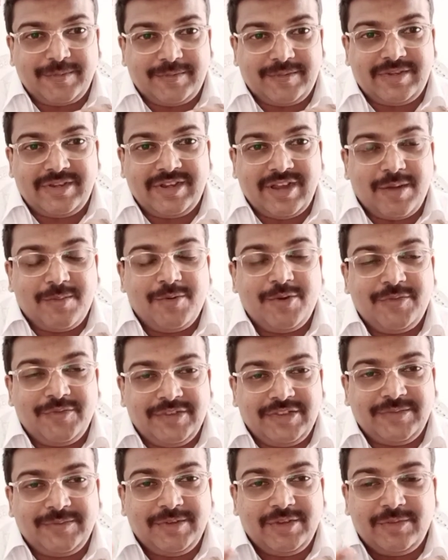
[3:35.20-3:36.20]
amount
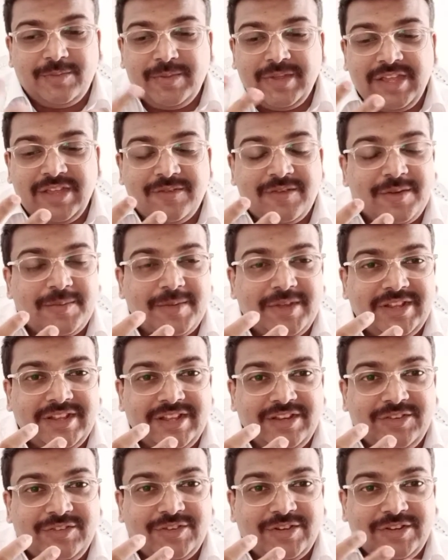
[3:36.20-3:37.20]
which will be given by the
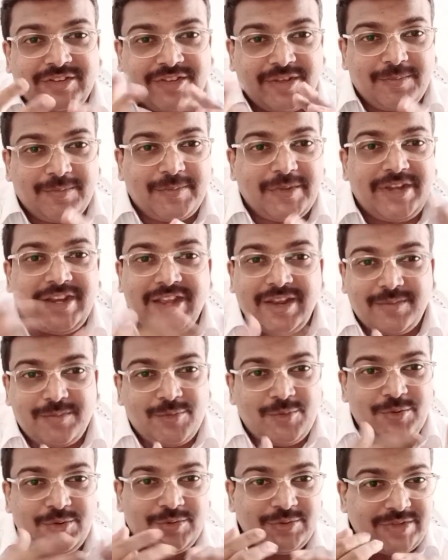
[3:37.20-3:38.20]
insurance company and
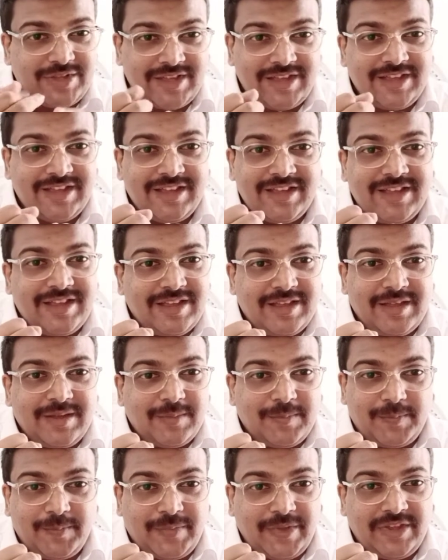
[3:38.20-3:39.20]
moved to the
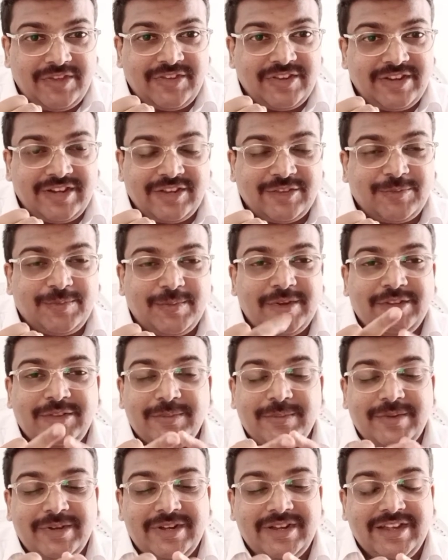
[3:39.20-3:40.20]
patient
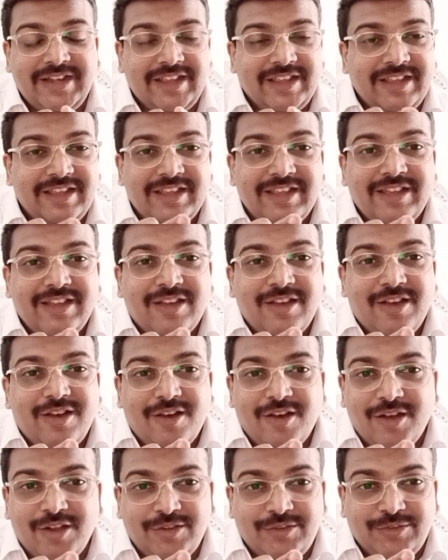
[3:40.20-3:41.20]
responsibility.
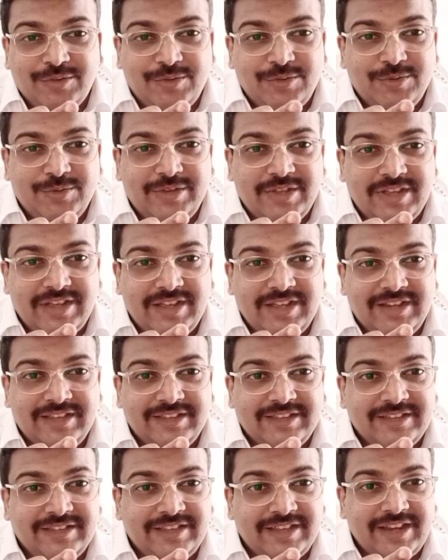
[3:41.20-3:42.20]
Also, there
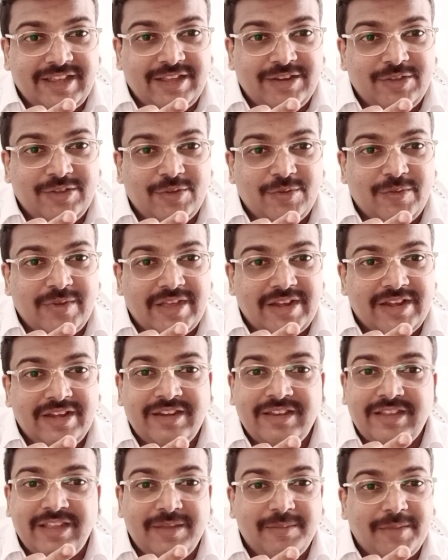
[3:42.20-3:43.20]
is a scenario
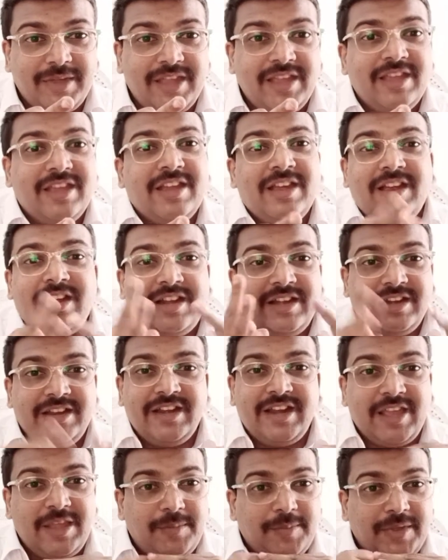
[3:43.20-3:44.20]
wherein they may
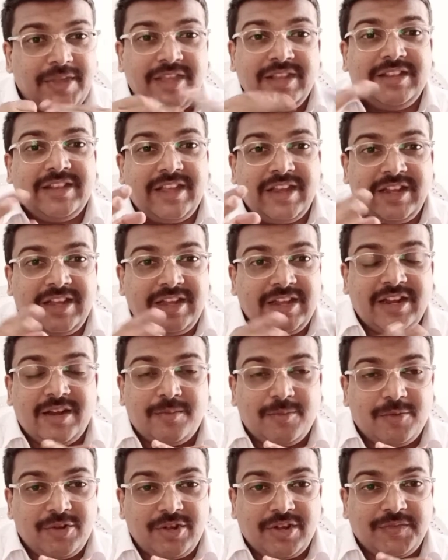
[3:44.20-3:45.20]
deny paying the entire
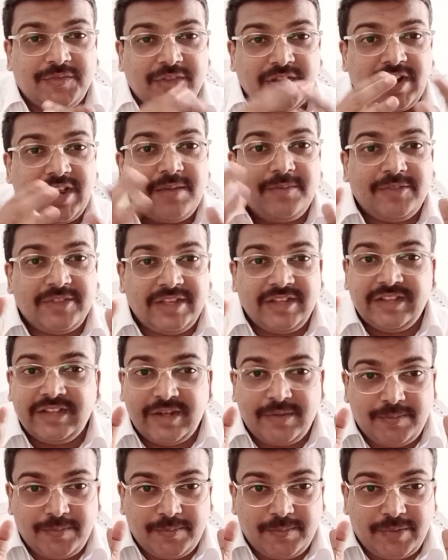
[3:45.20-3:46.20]
amount of the claim, saying
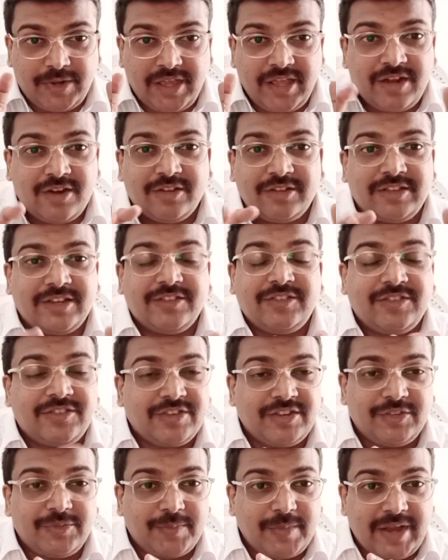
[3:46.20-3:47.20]
that prior
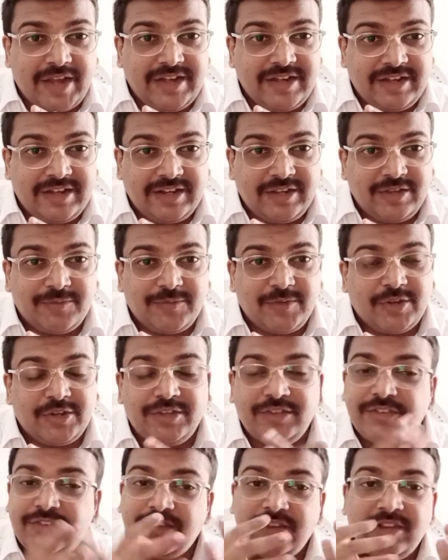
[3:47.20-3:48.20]
authorization is mandatory for
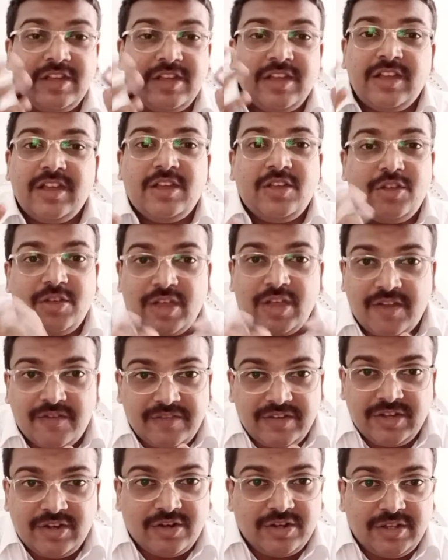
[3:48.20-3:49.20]
this. You
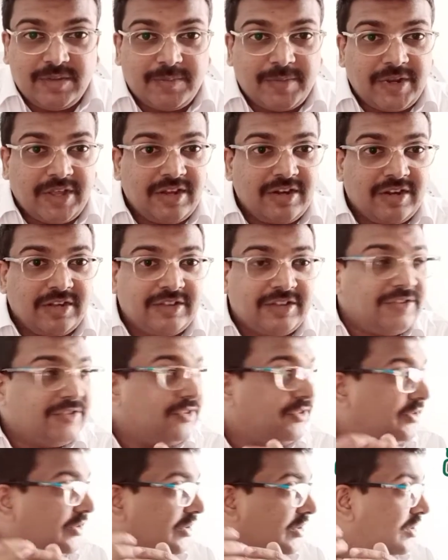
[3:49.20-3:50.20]
haven't got the prior
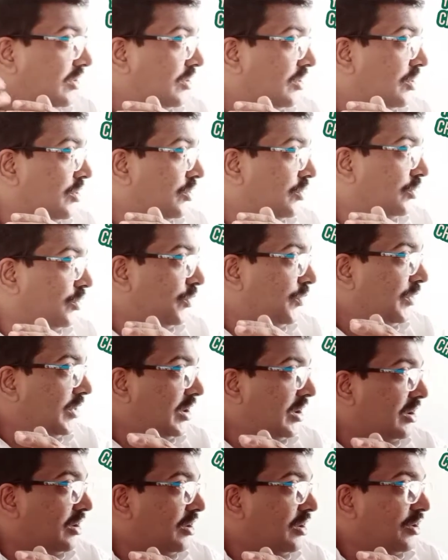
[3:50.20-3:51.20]
authorization, so we
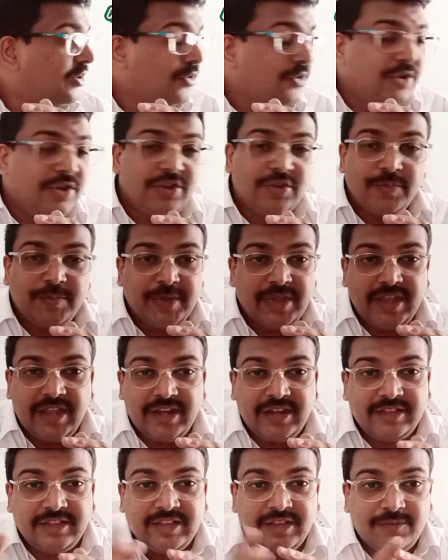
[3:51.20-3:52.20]
are not going to pay
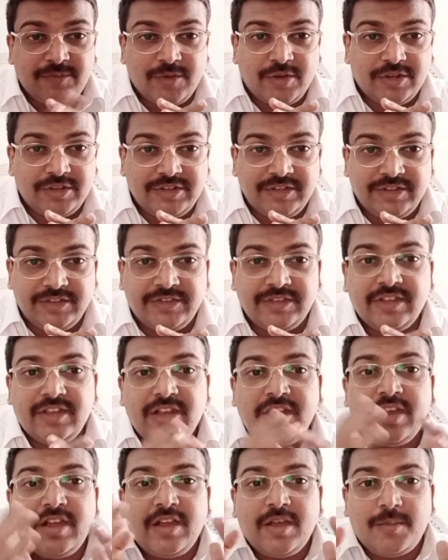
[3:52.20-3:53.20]
anything for this
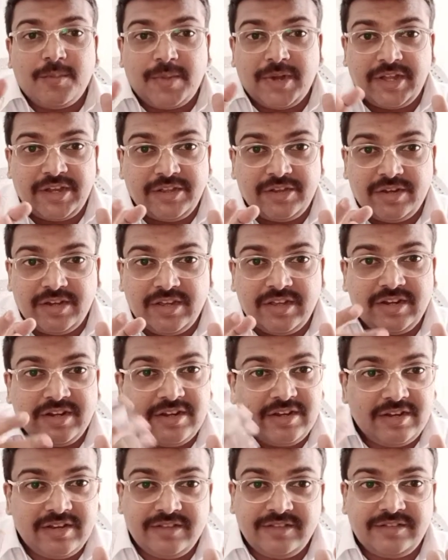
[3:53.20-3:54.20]
particular
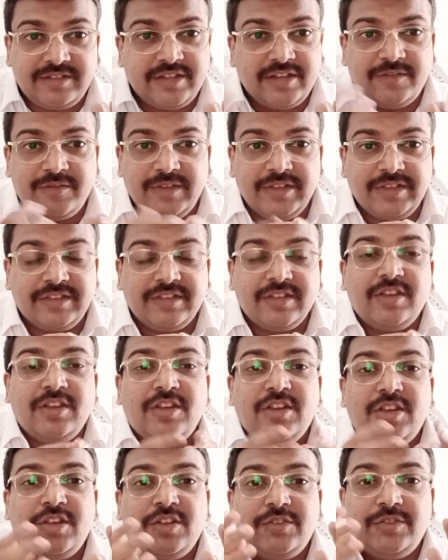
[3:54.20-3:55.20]
service.
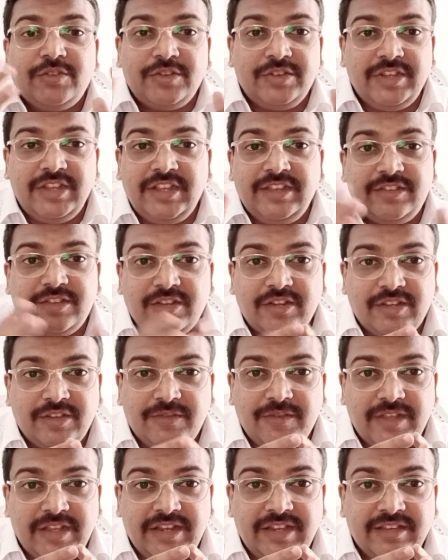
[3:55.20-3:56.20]
So these are the
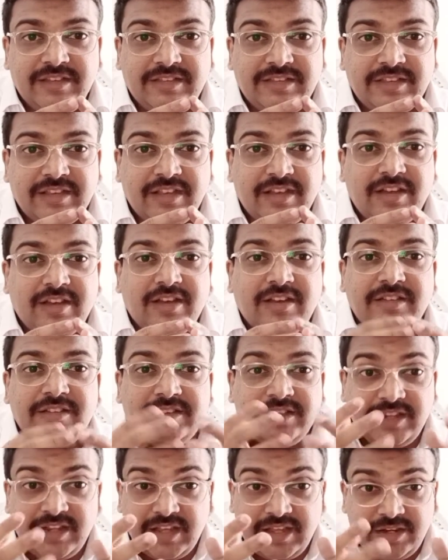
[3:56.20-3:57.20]
various
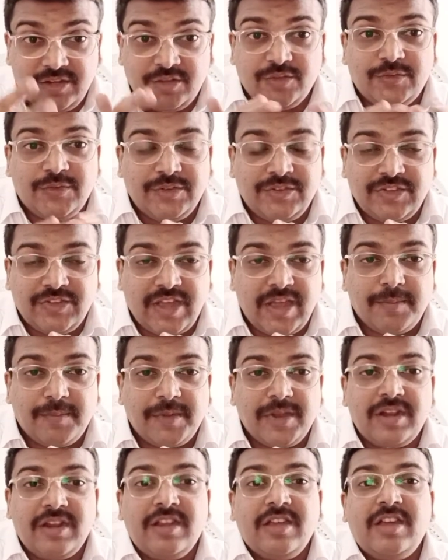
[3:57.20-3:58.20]
scenarios which
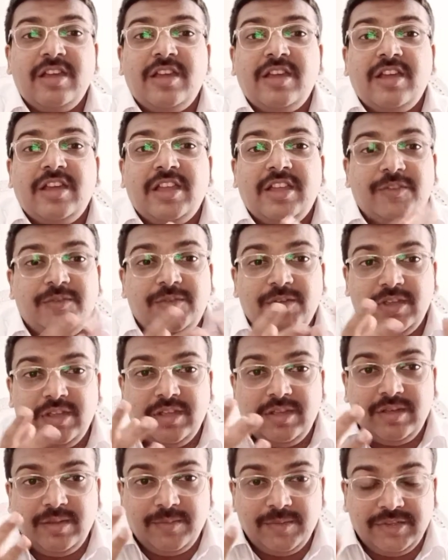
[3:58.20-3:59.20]
happen if
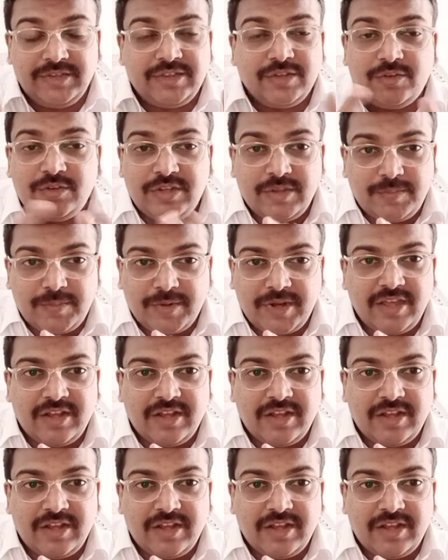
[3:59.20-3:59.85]
we miss out the prior